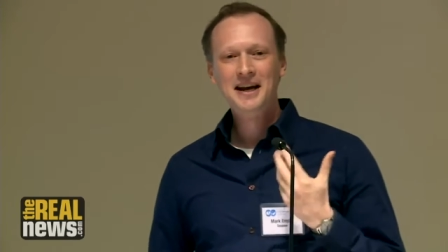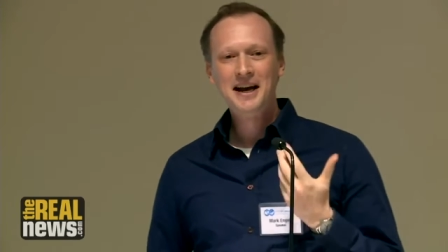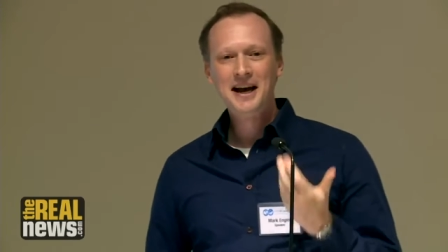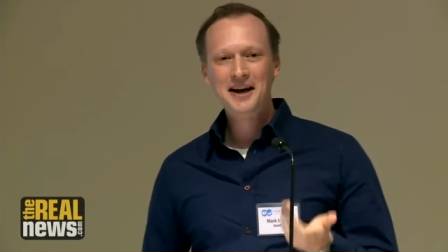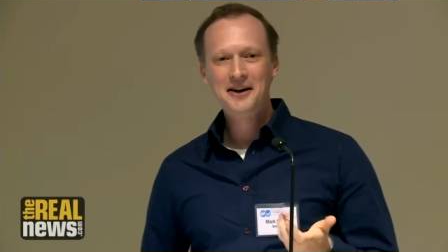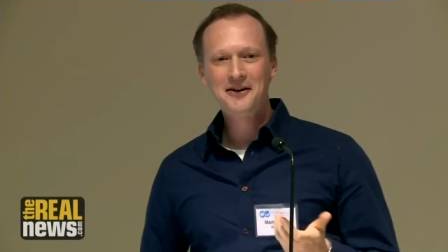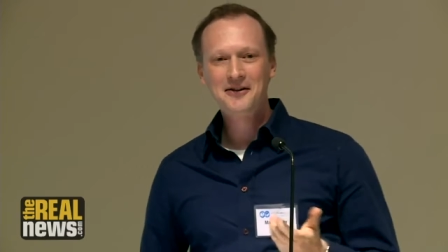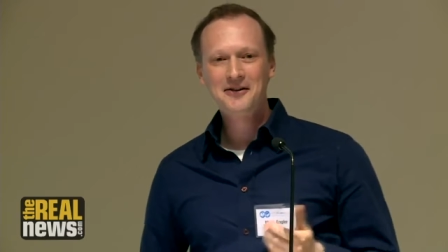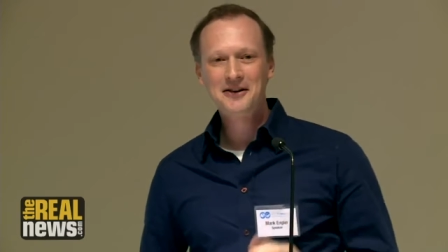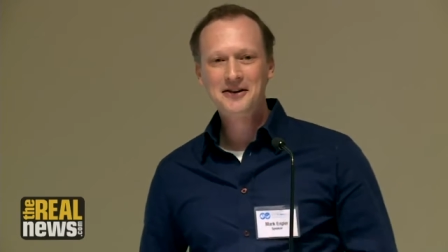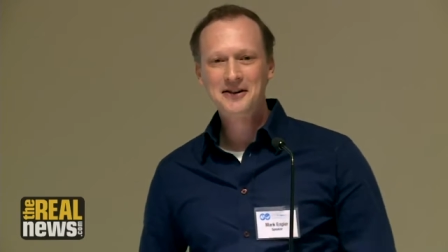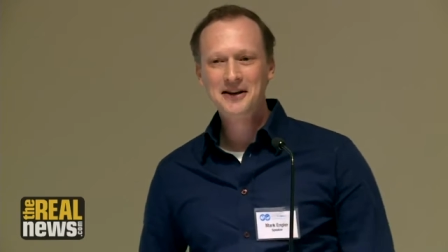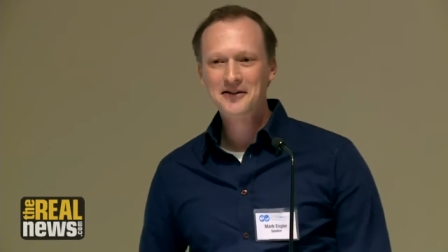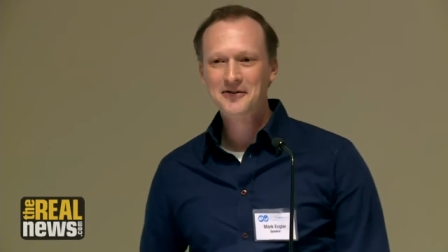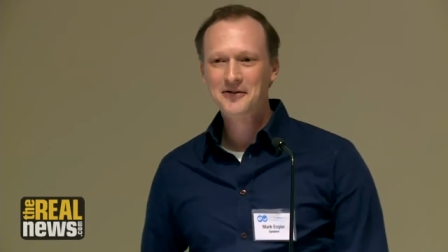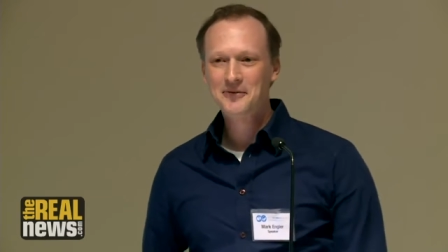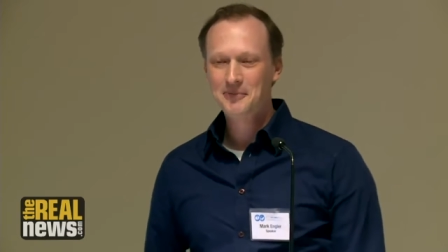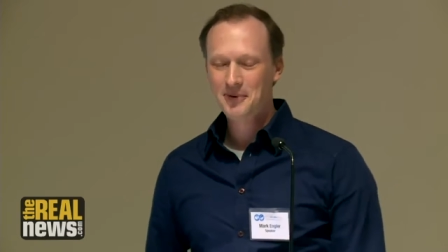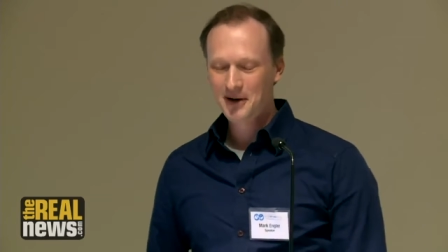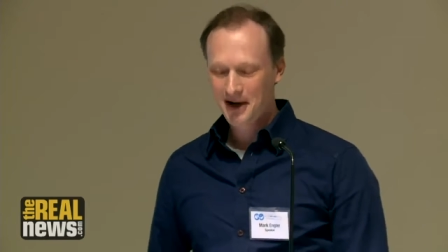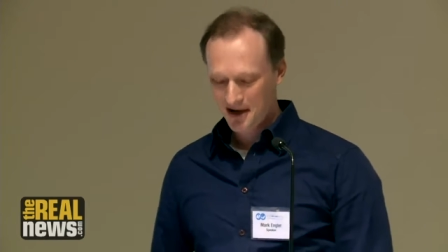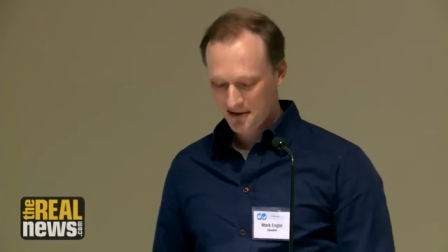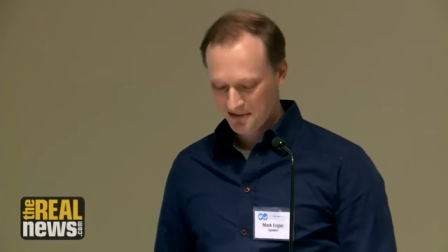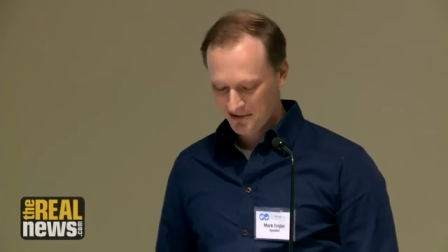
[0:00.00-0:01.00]
I don't think that's a
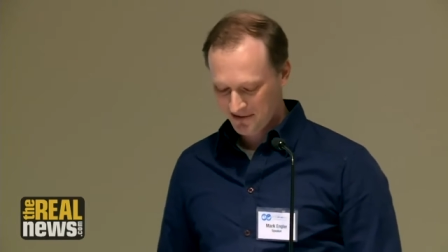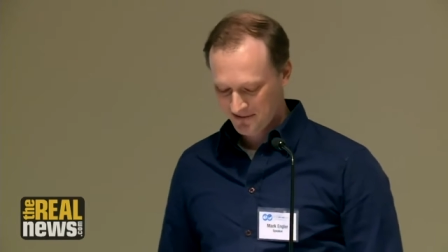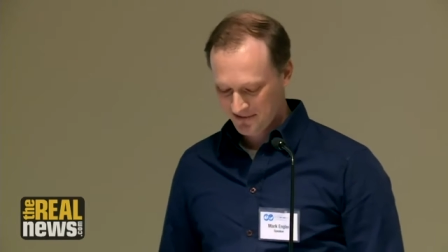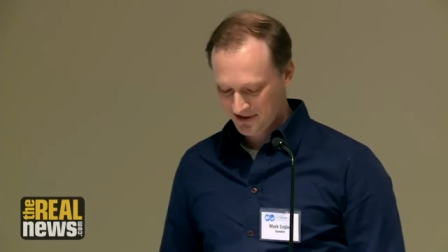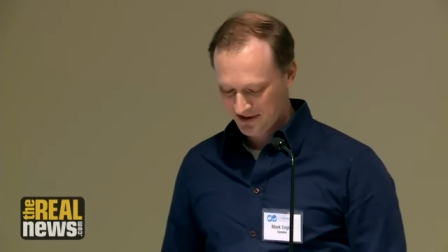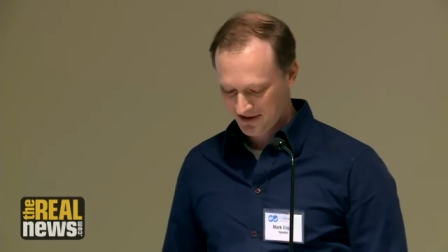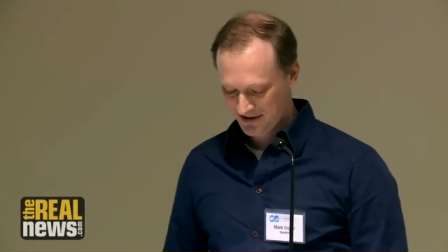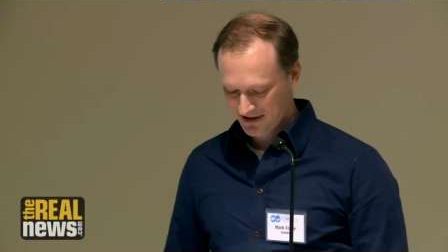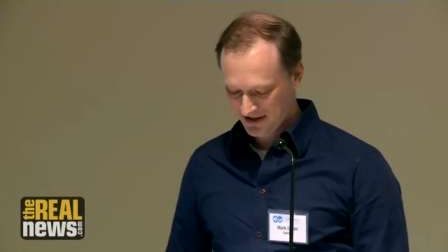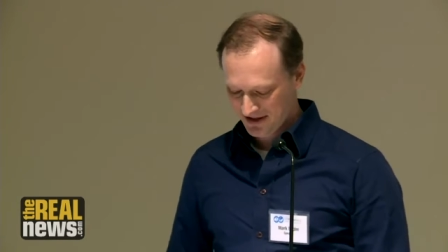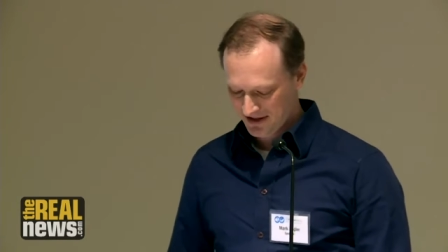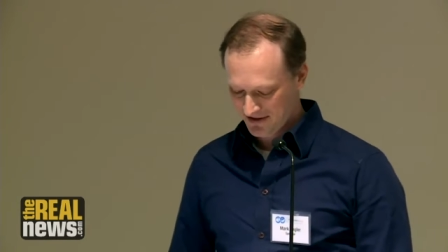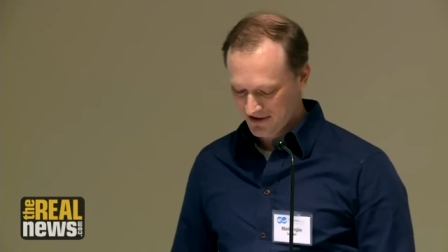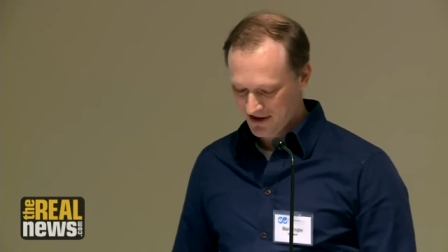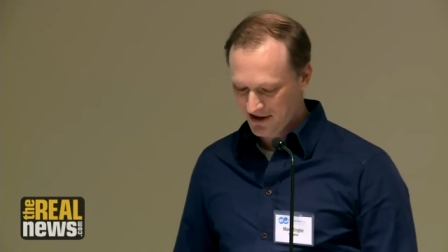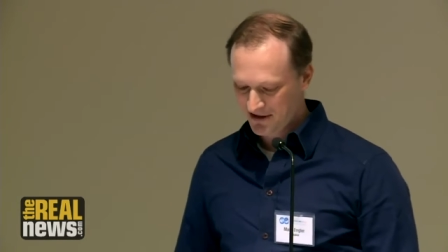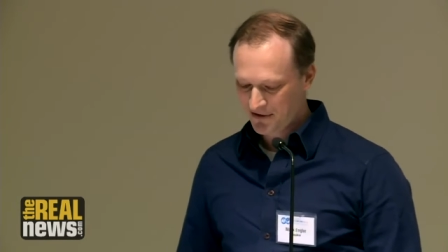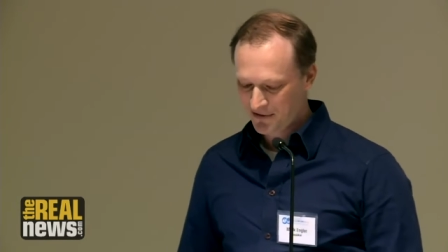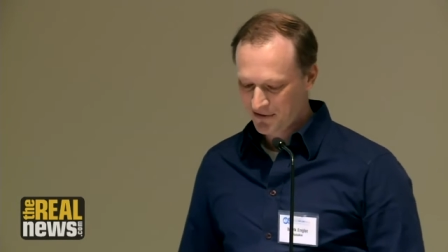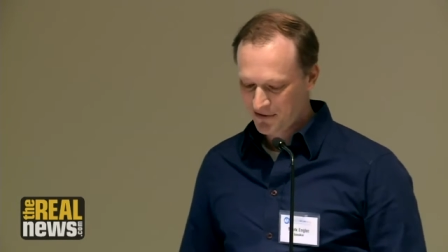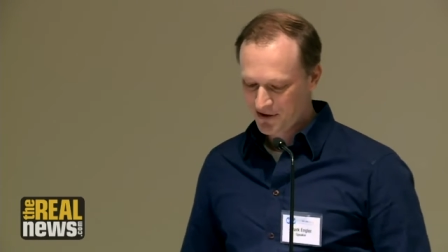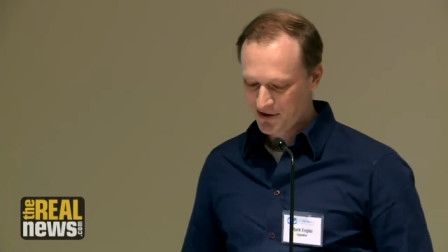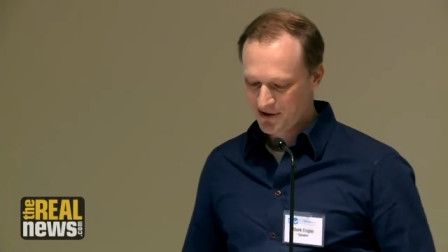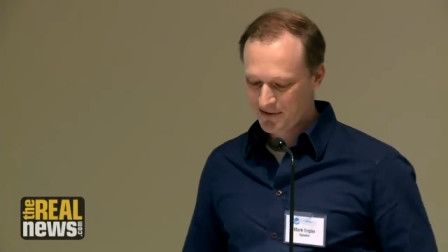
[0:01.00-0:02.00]
problem in
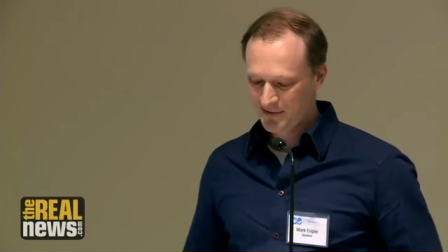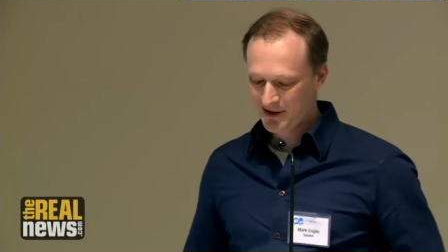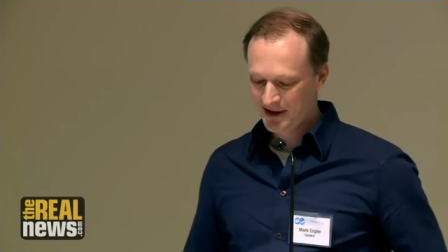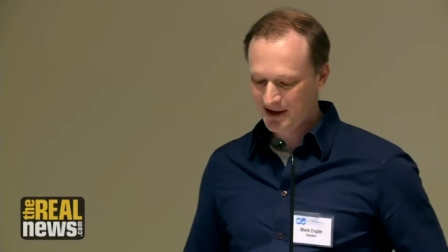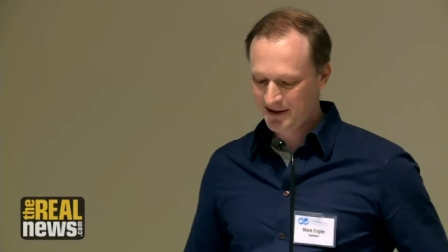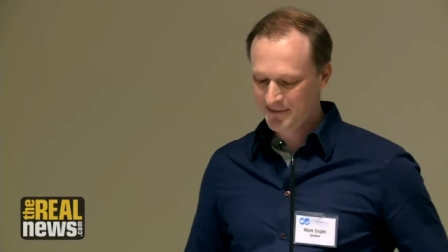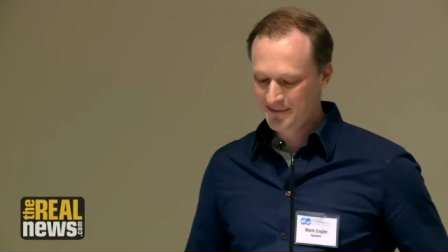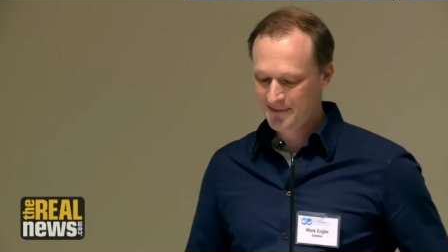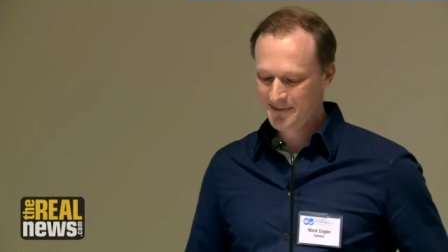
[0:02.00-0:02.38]
this room.